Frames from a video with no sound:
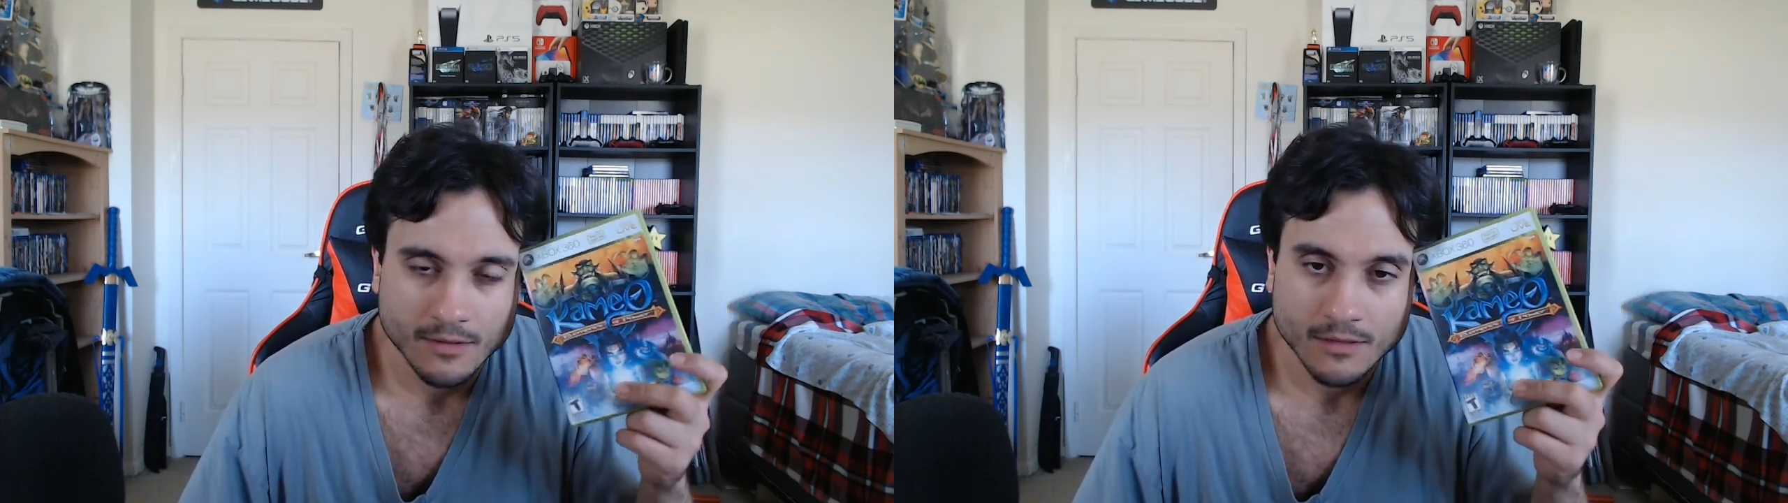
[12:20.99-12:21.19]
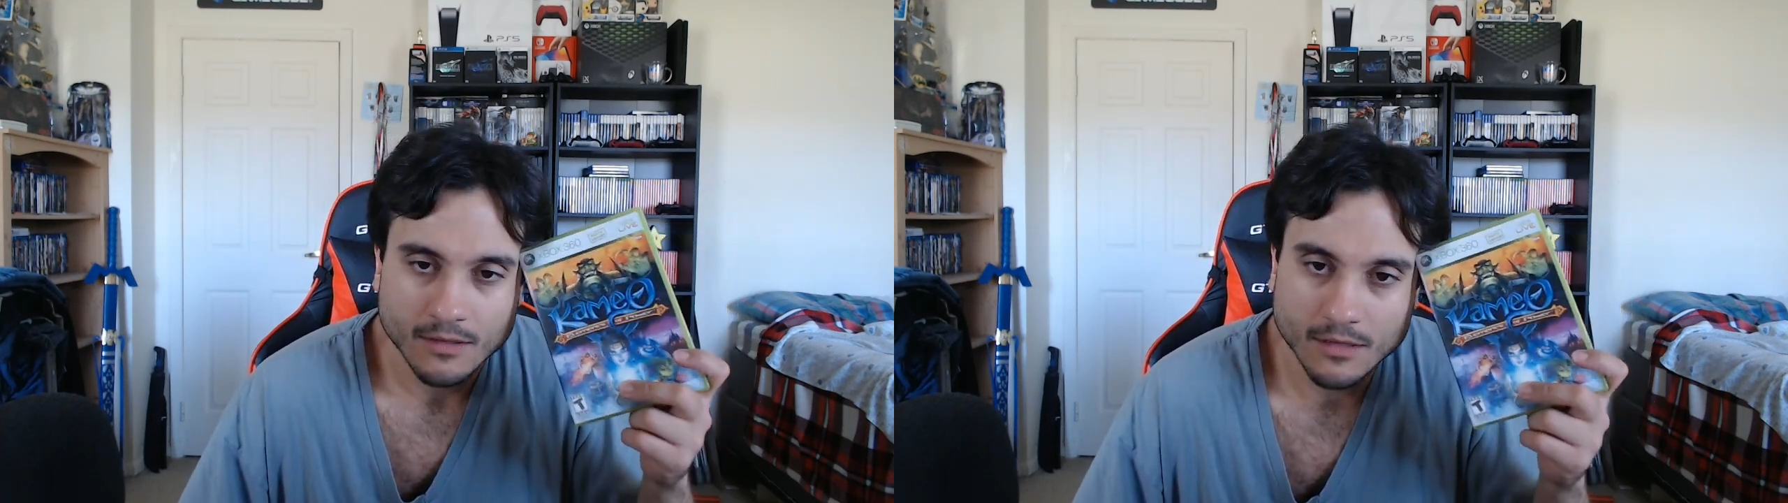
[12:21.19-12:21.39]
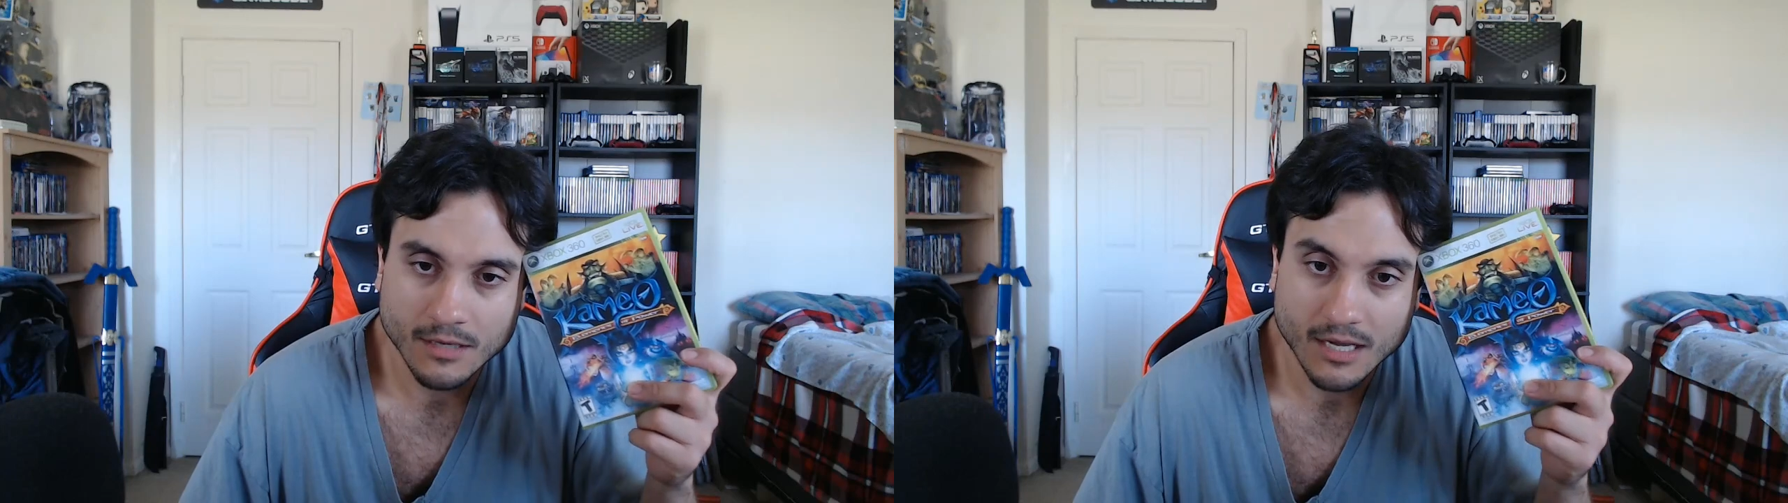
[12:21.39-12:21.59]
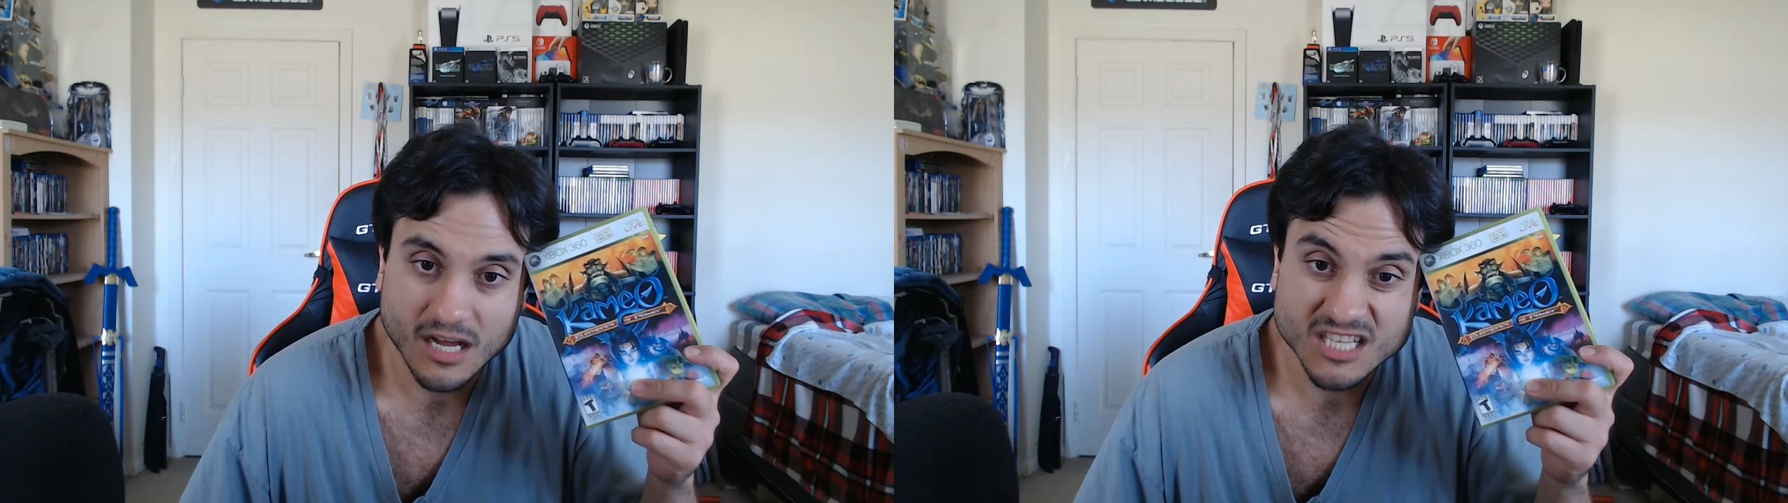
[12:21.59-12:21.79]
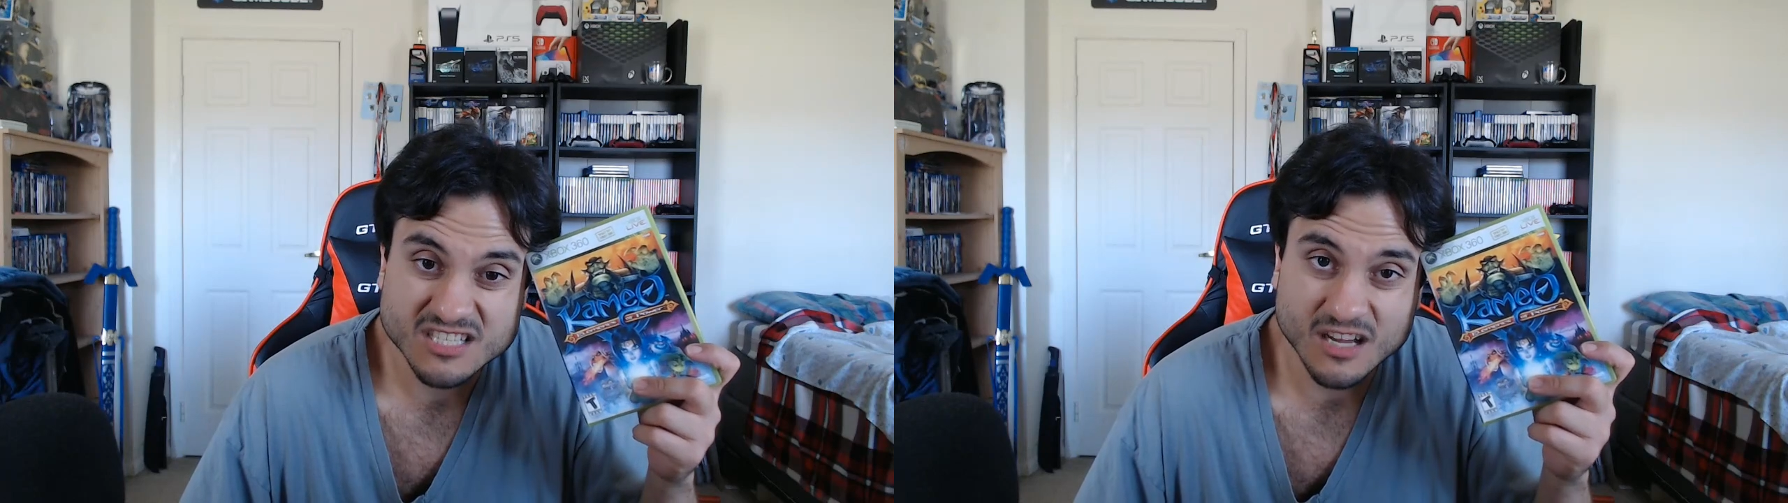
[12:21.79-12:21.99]
I
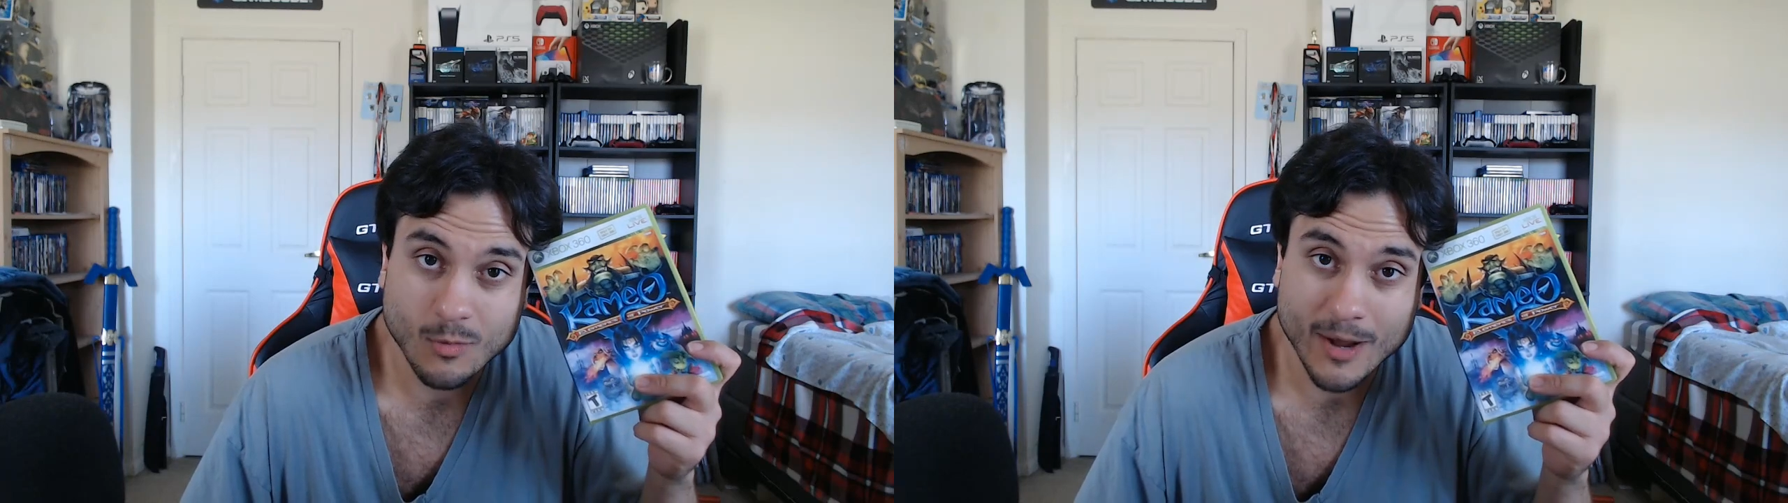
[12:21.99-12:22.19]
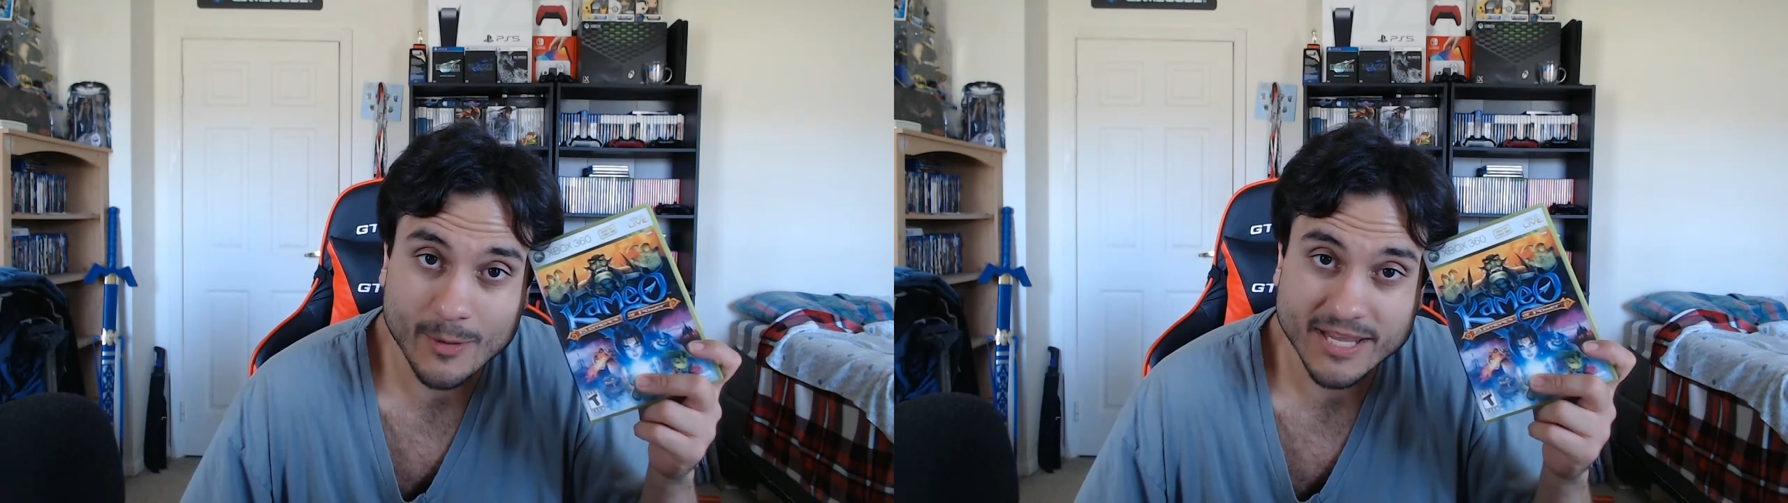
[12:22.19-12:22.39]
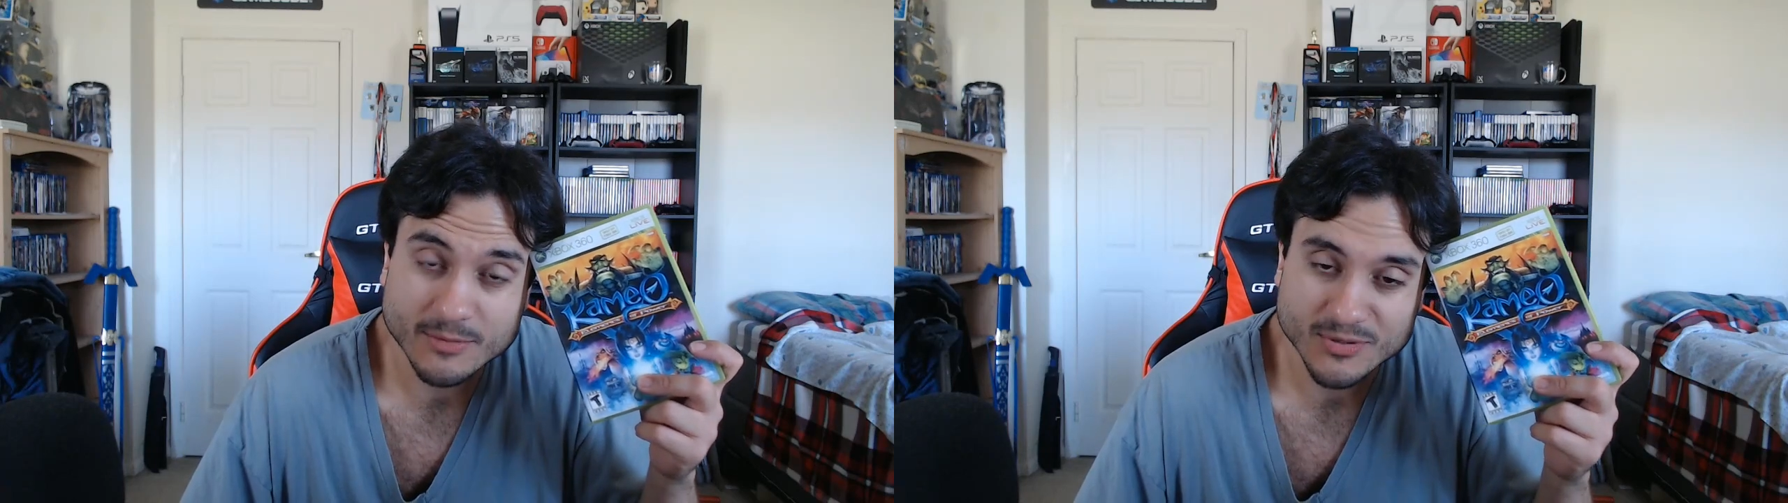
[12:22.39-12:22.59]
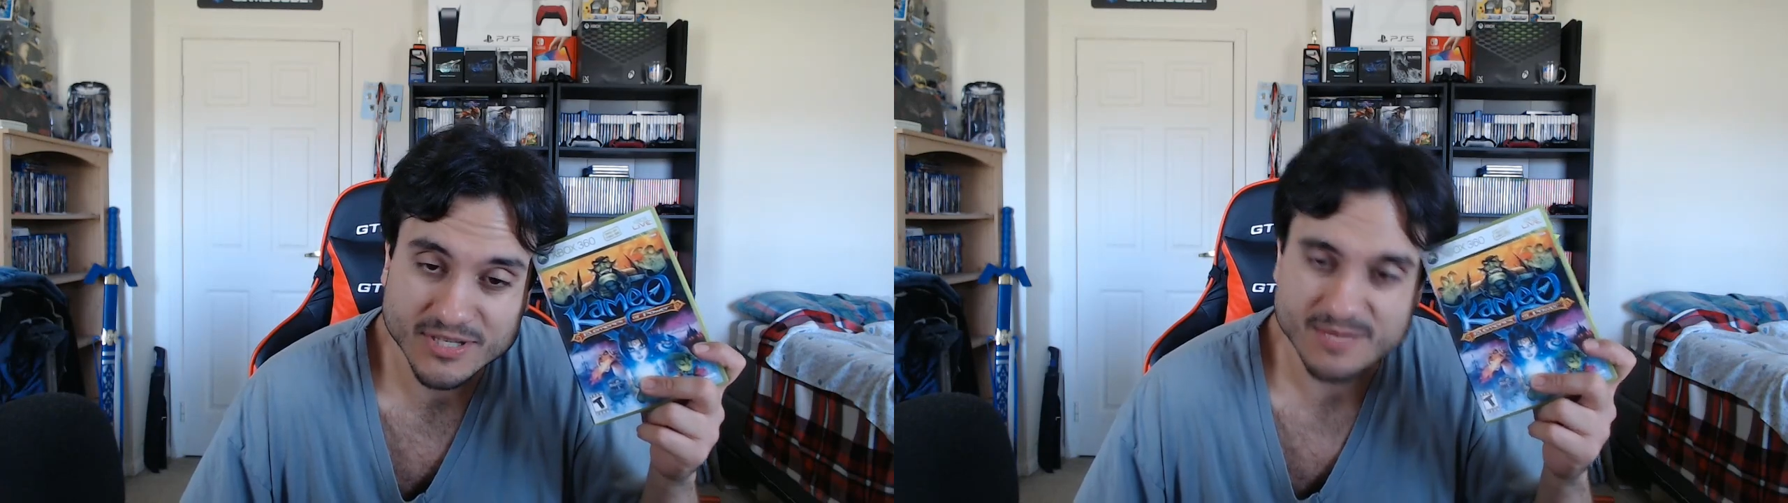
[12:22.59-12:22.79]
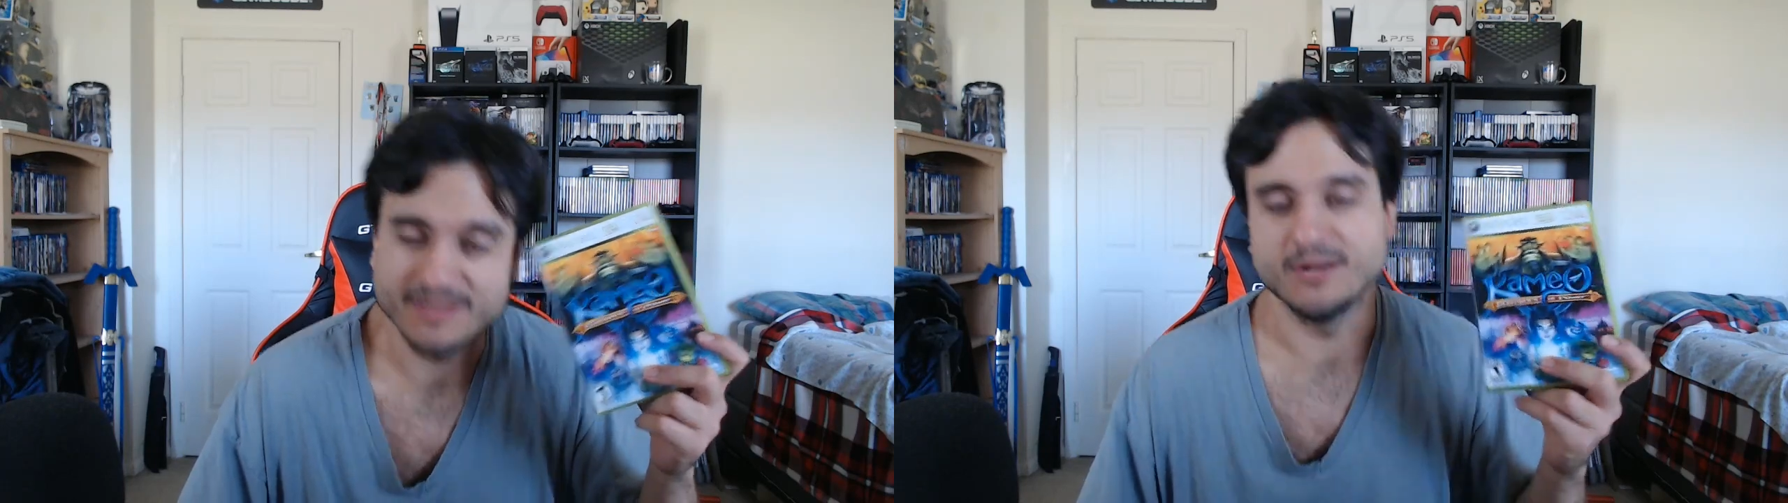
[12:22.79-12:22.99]
suck, why do I keep doing this
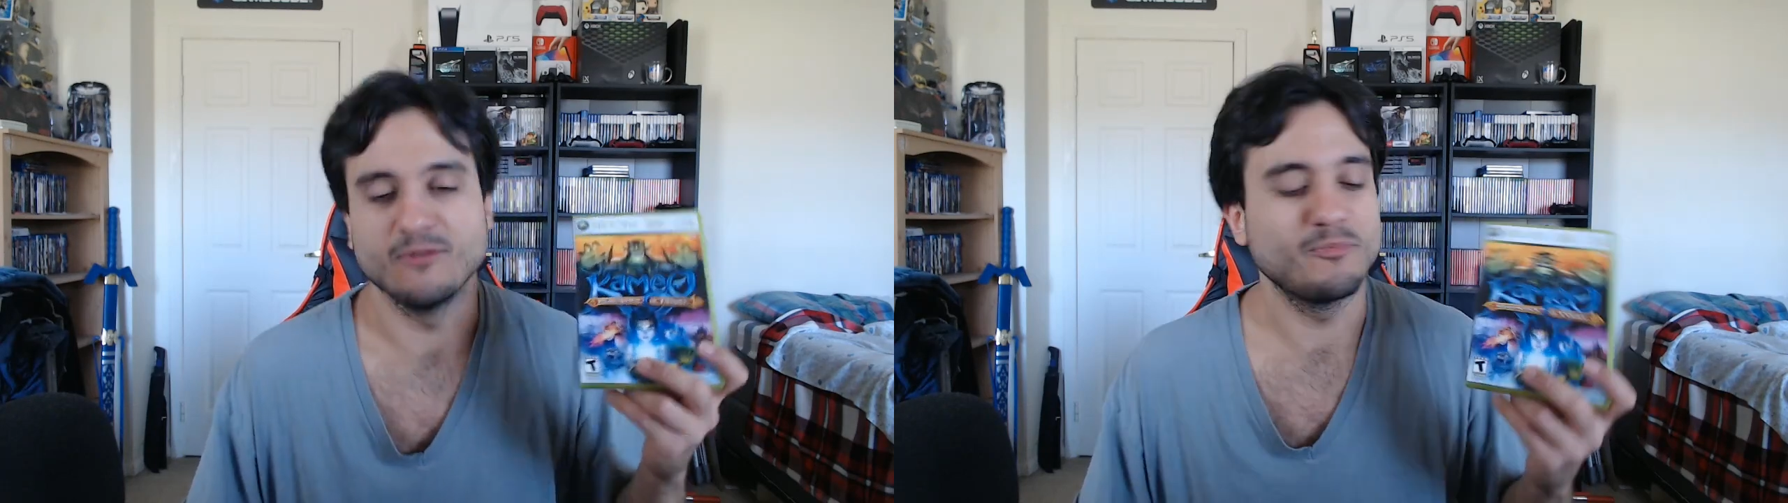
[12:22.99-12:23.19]
to myself?